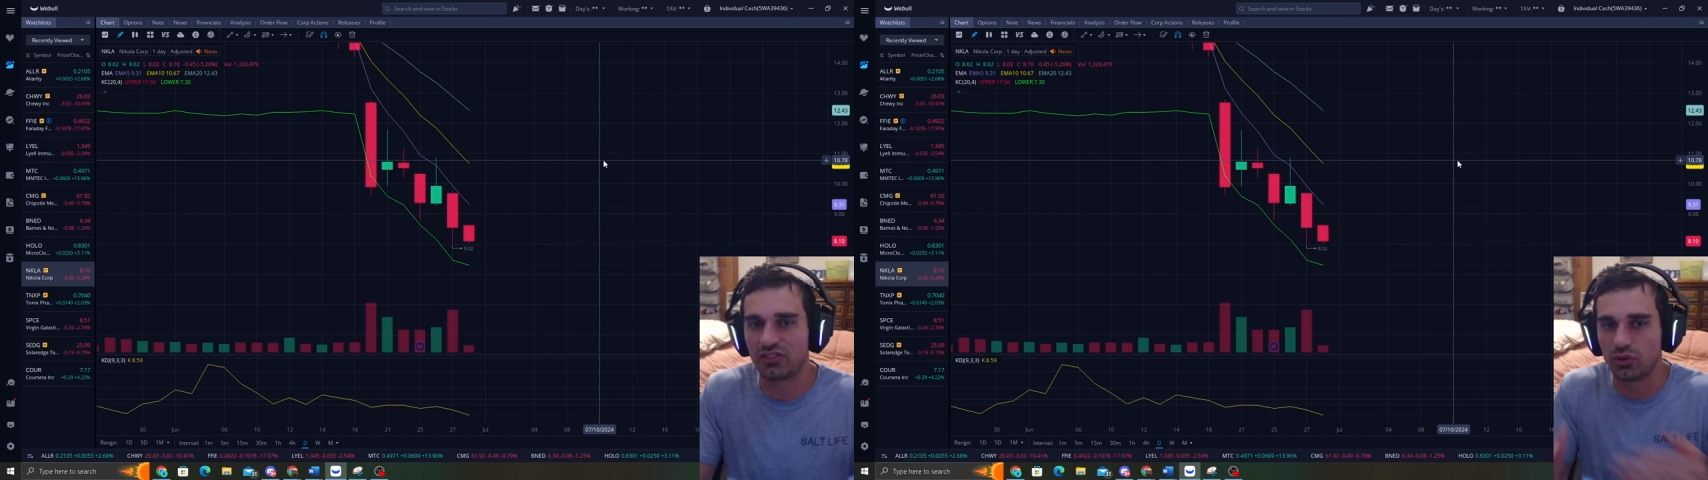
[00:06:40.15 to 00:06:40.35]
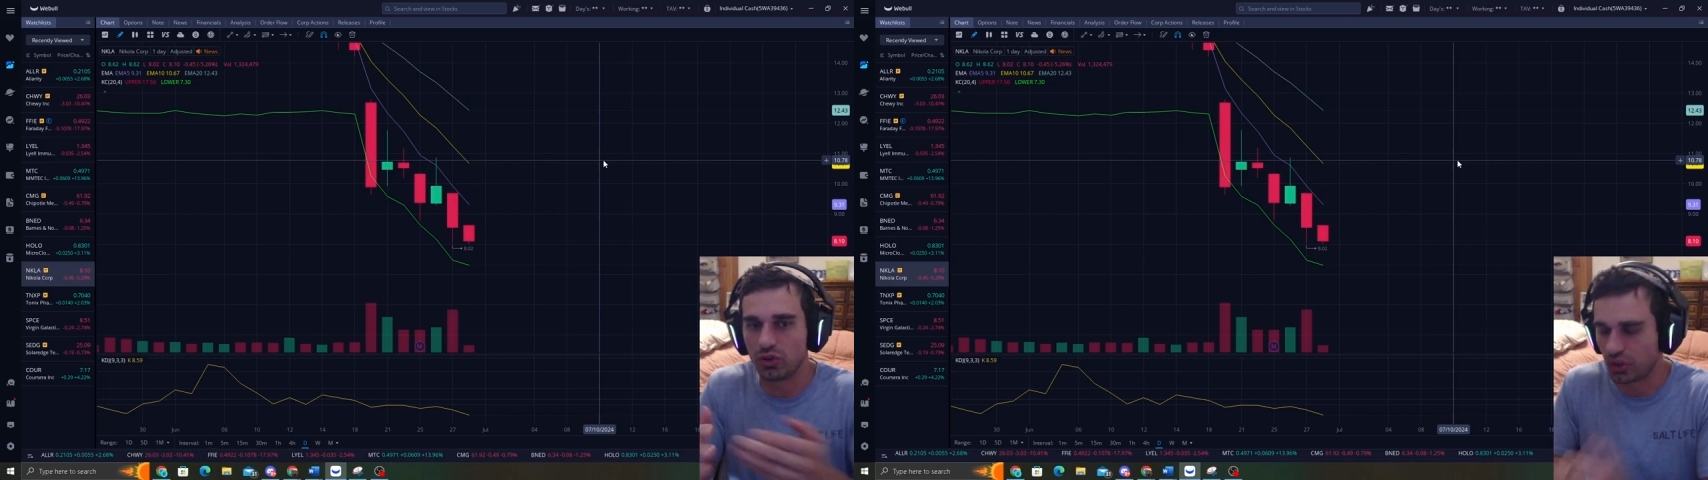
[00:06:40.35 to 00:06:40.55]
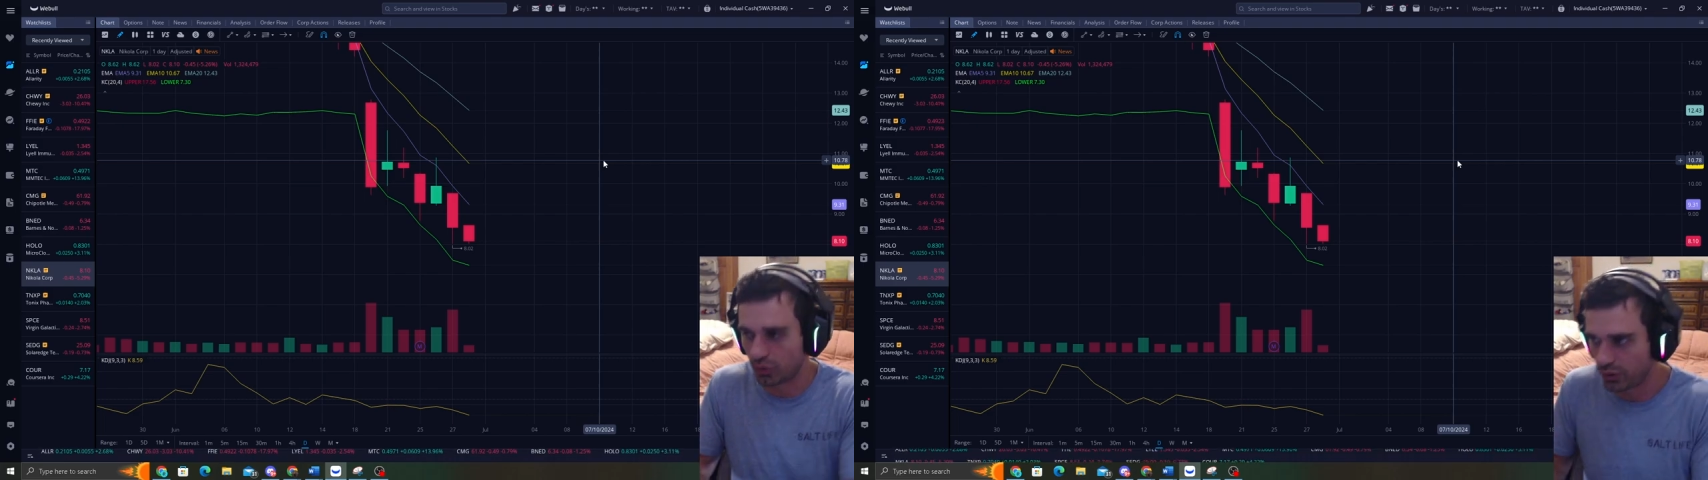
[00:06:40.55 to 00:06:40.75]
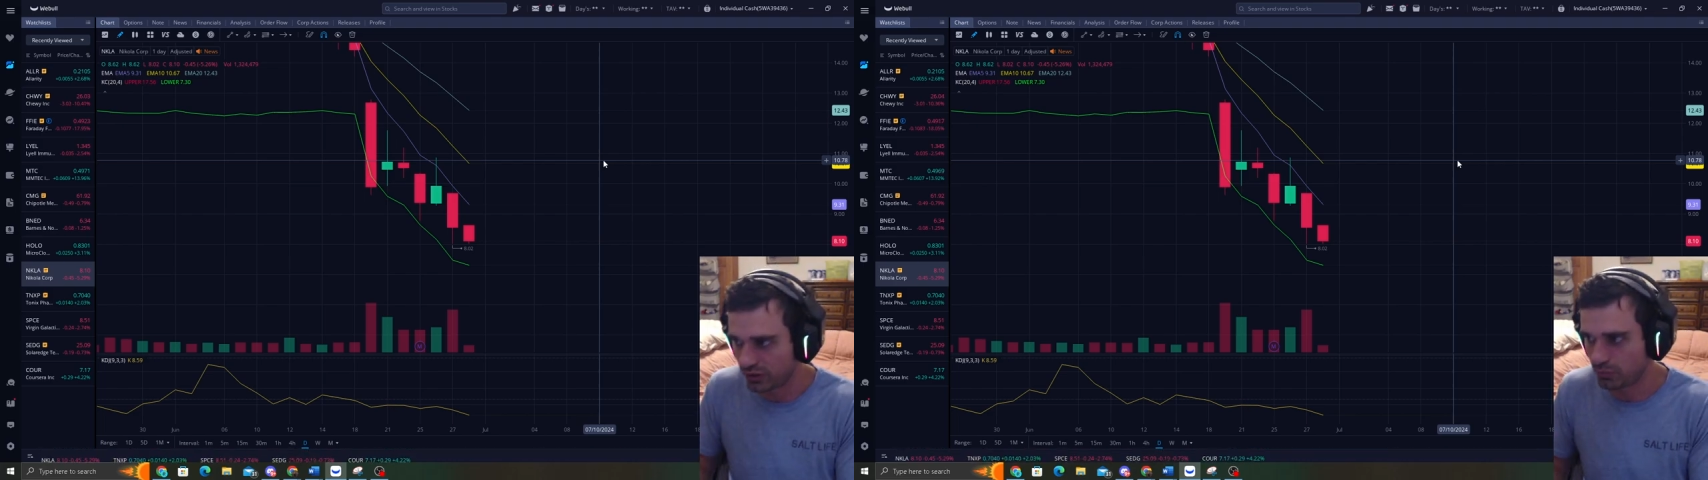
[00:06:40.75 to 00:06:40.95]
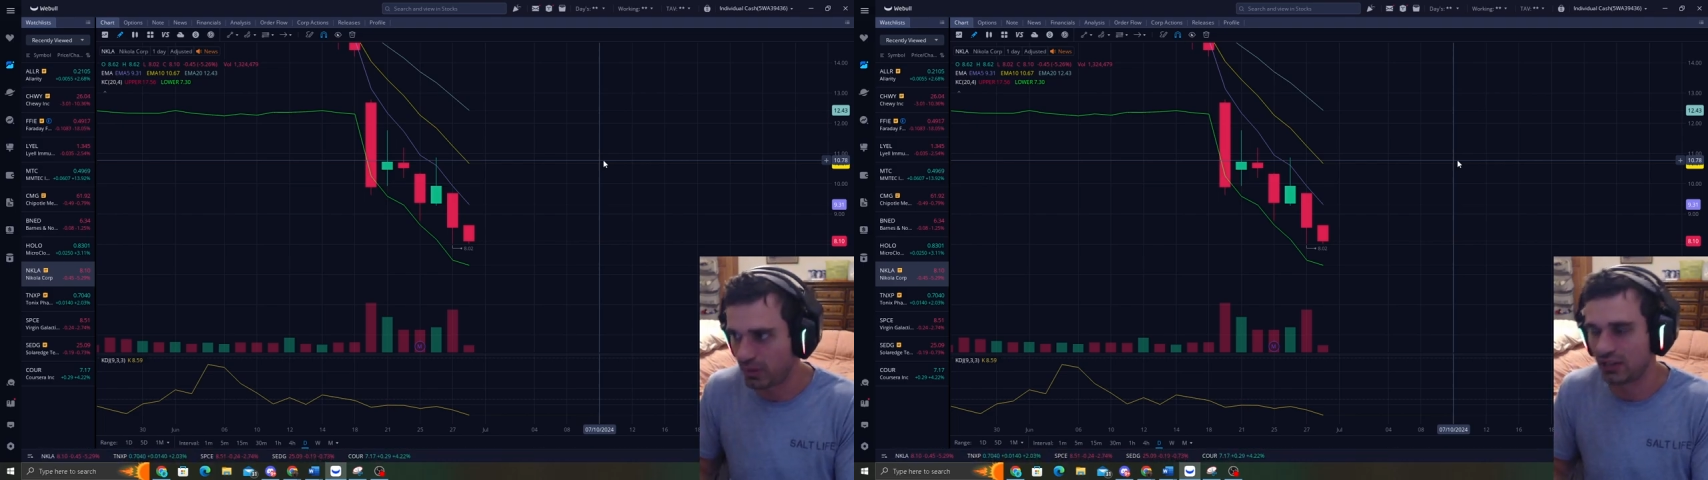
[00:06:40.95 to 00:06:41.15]
to your
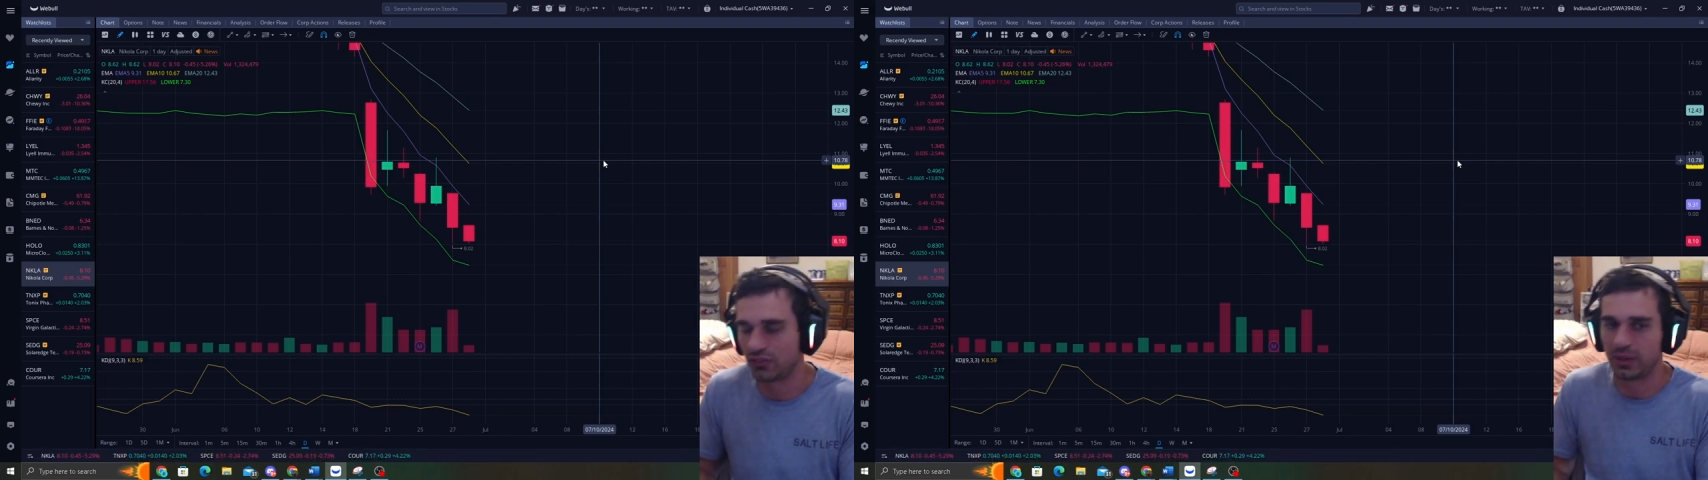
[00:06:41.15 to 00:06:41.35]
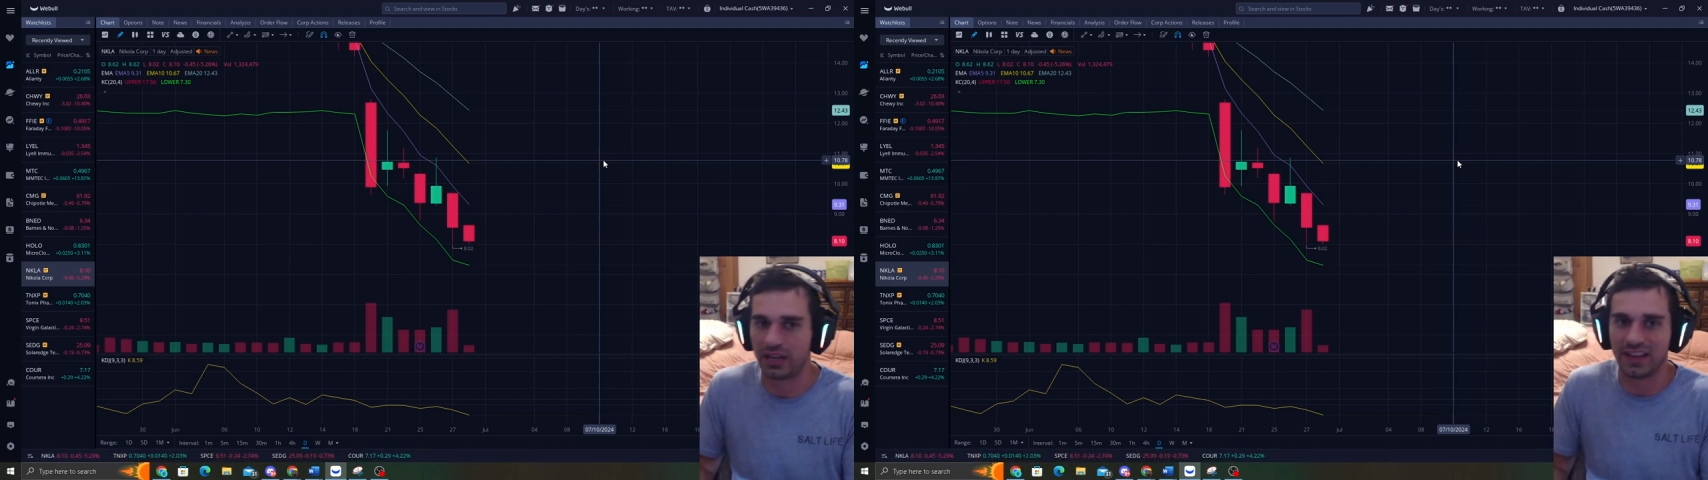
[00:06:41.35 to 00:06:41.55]
risk management.